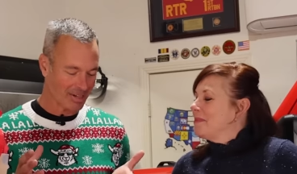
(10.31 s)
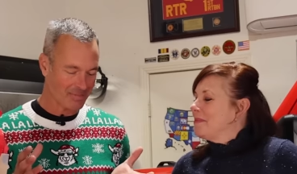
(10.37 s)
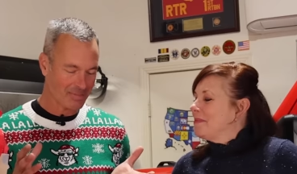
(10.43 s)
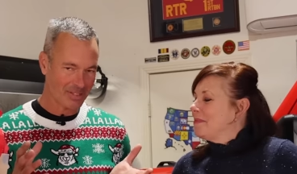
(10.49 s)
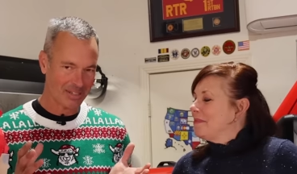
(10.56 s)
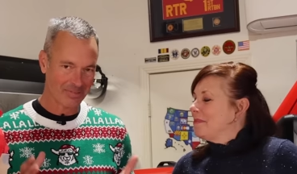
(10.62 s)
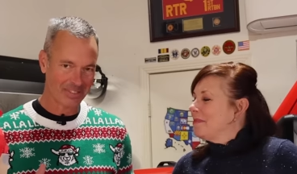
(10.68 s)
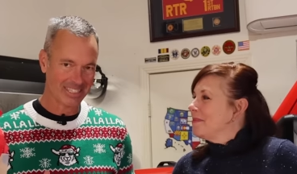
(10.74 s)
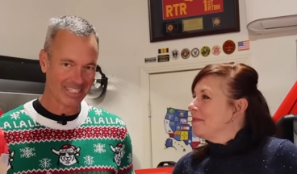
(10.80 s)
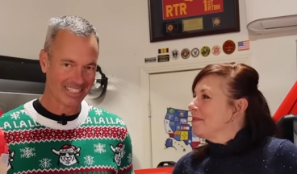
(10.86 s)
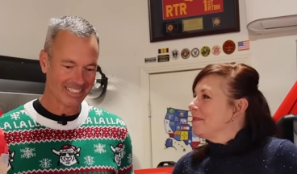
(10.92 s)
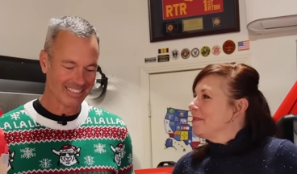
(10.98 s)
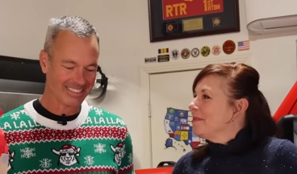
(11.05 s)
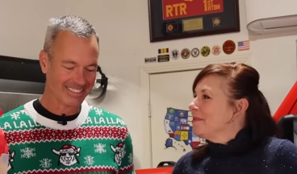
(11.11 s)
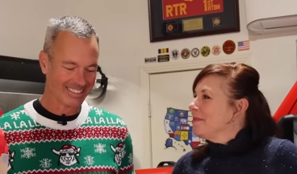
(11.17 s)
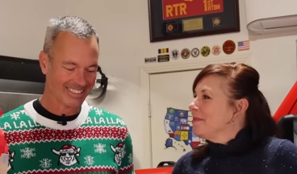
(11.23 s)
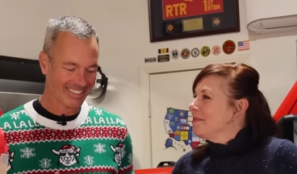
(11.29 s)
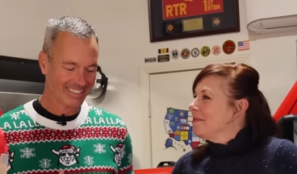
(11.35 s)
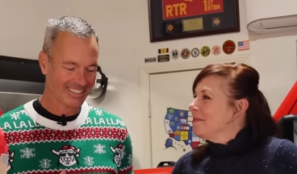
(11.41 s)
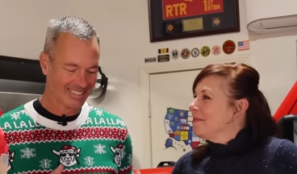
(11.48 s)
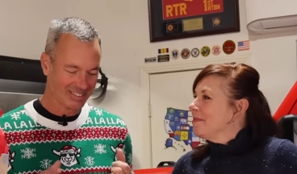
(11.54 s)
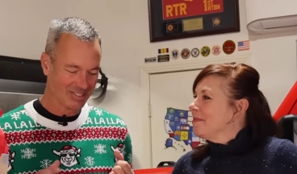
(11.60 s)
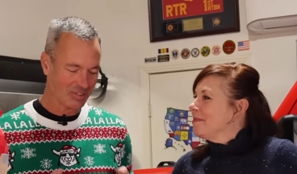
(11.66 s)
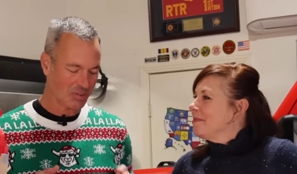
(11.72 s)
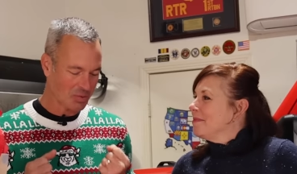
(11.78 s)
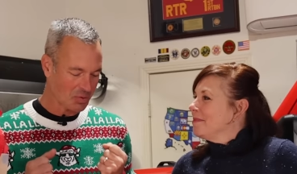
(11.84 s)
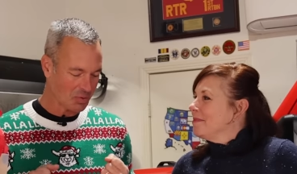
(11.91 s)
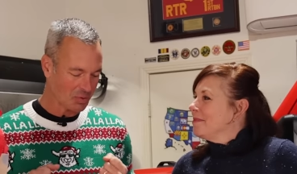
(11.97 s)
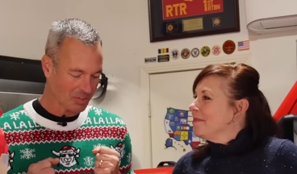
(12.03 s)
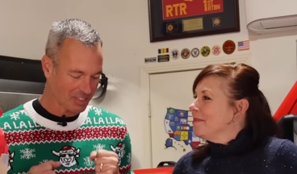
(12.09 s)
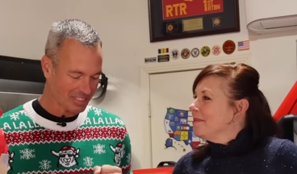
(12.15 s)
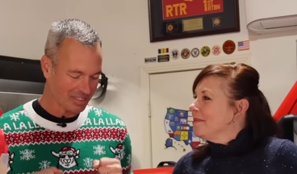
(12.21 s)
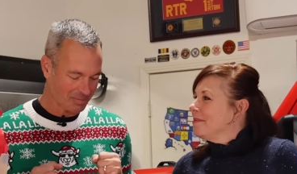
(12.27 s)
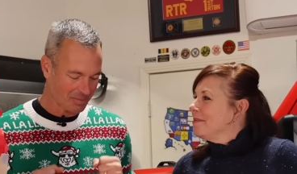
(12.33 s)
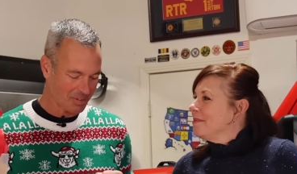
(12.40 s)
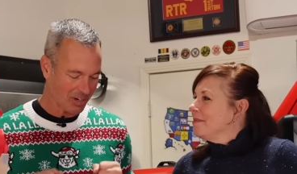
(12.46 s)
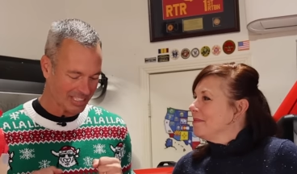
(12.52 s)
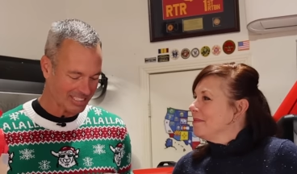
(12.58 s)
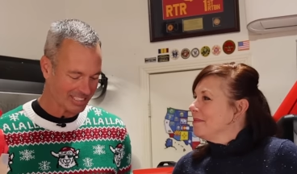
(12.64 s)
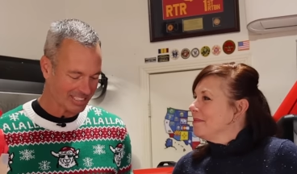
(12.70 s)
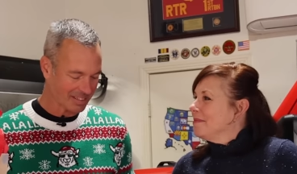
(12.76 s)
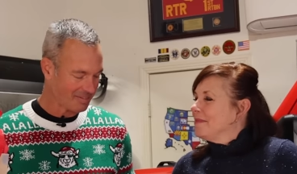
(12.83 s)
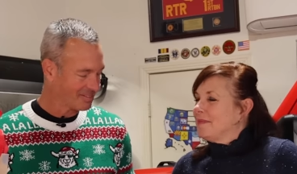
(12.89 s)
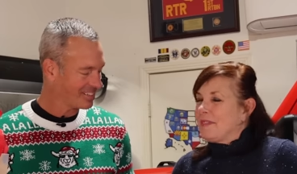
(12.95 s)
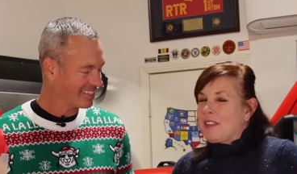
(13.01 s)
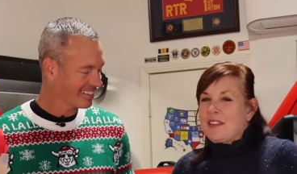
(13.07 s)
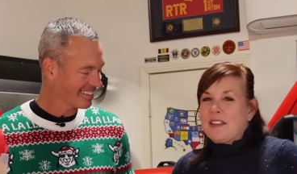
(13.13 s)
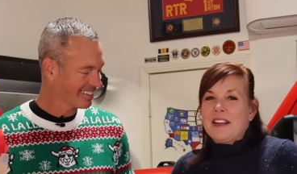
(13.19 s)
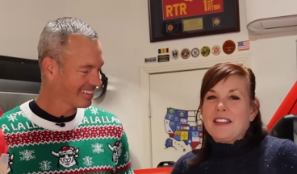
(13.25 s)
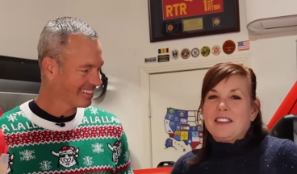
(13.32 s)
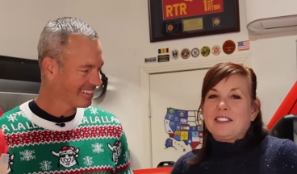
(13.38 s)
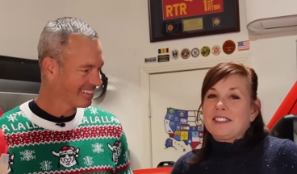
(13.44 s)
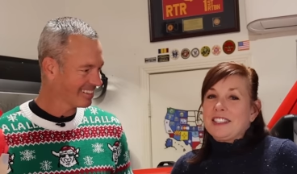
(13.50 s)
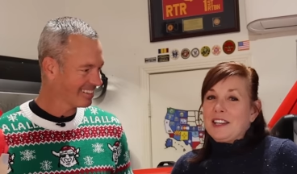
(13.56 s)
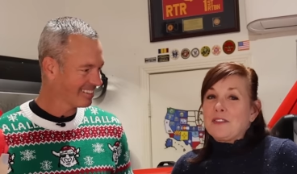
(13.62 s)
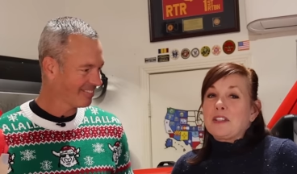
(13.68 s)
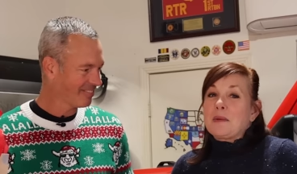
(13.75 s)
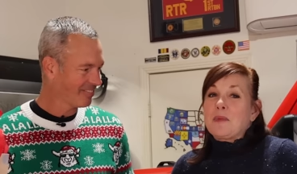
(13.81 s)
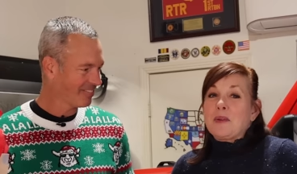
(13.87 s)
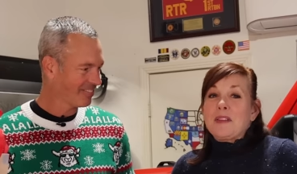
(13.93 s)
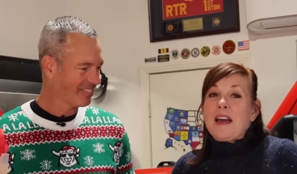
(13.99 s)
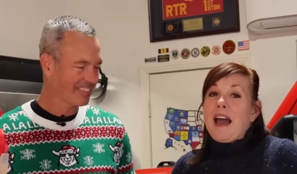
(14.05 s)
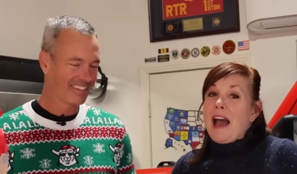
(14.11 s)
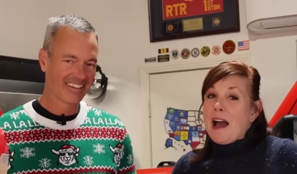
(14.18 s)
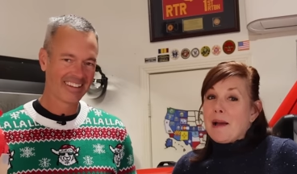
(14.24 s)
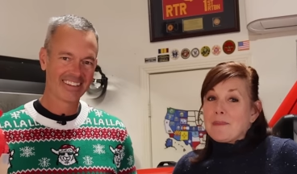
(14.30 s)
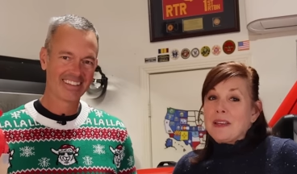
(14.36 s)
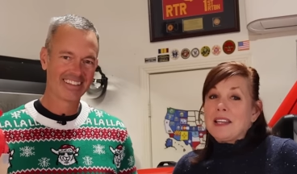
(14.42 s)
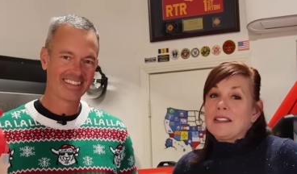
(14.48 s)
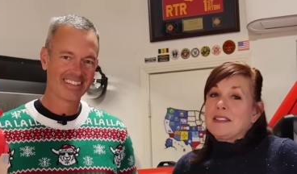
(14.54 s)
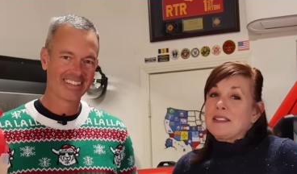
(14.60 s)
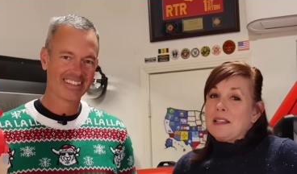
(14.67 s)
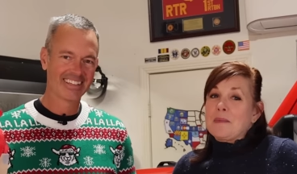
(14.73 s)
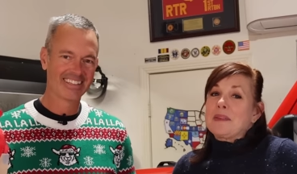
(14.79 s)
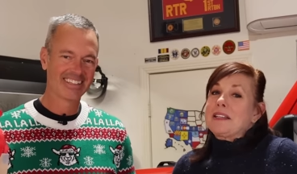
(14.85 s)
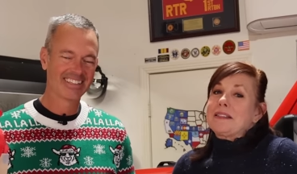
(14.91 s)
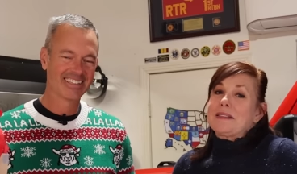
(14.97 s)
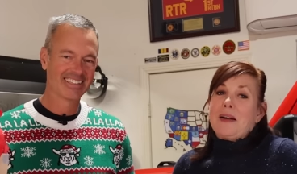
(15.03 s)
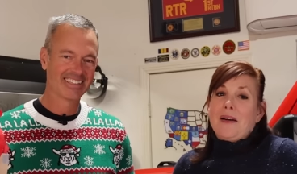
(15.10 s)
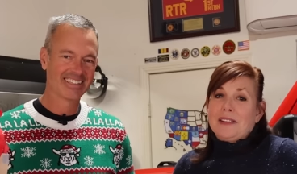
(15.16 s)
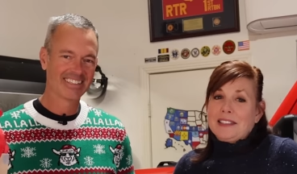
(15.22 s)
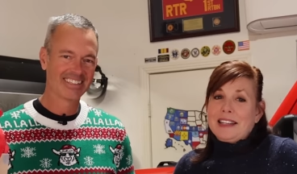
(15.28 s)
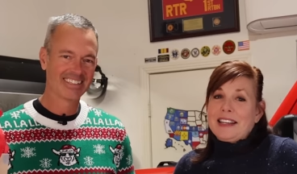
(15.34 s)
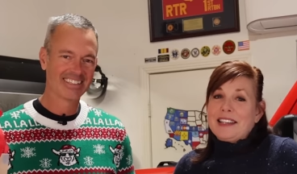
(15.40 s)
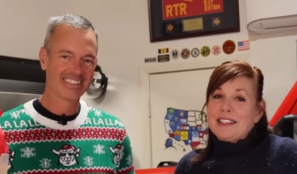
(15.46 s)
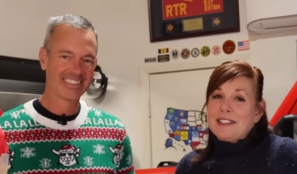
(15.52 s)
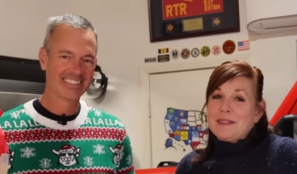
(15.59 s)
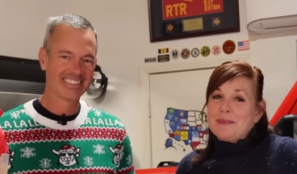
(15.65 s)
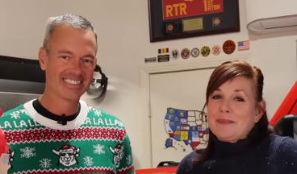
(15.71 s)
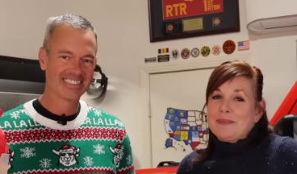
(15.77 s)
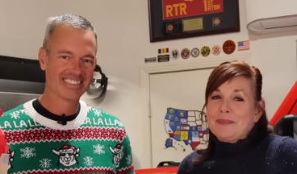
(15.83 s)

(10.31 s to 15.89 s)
Speaker 1: up some of these. so cool. There's some great stuff here.
Speaker 2: They'll definitely put the happy in somebody's holidays.